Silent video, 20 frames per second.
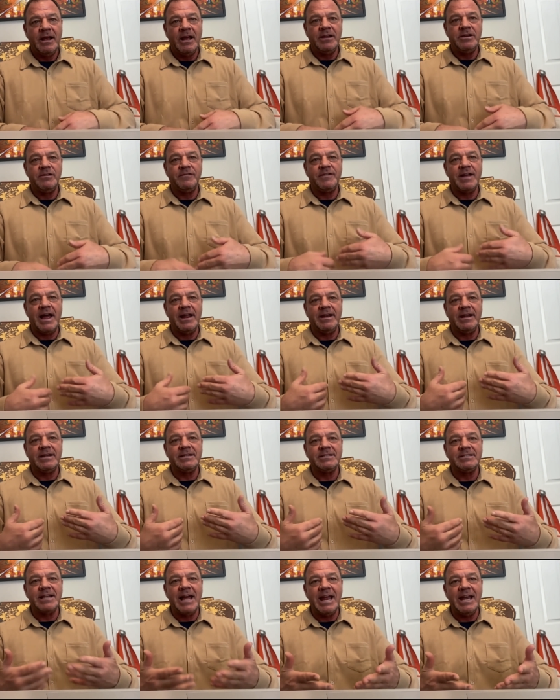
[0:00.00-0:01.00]
and you've gotten
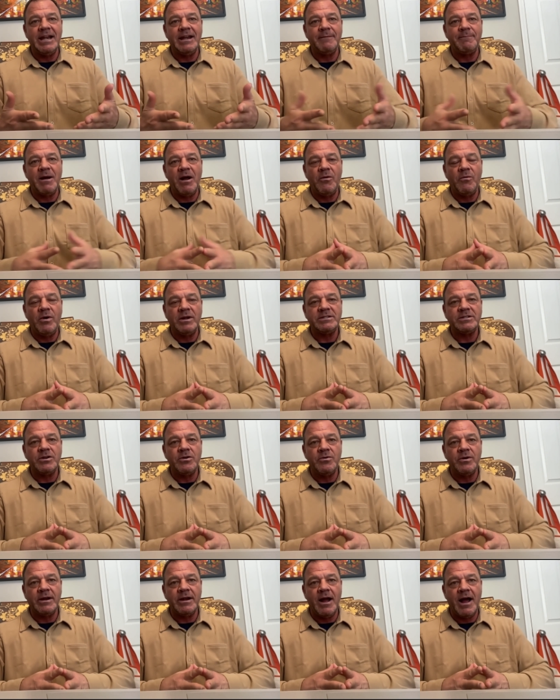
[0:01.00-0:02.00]
excited about what's
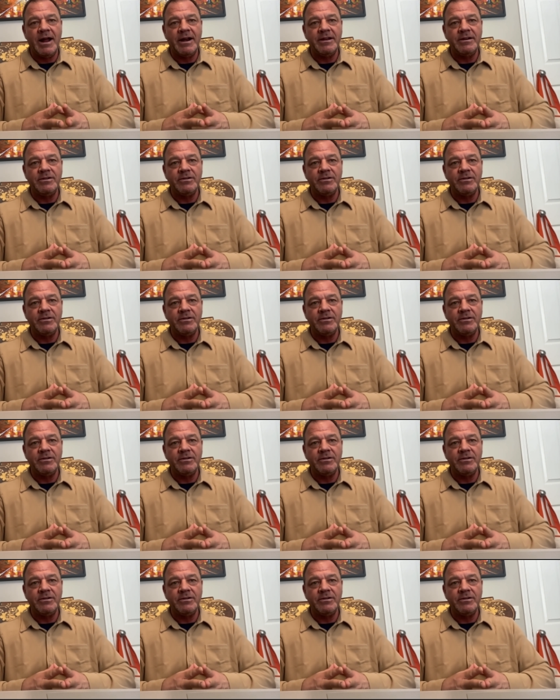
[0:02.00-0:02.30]
going on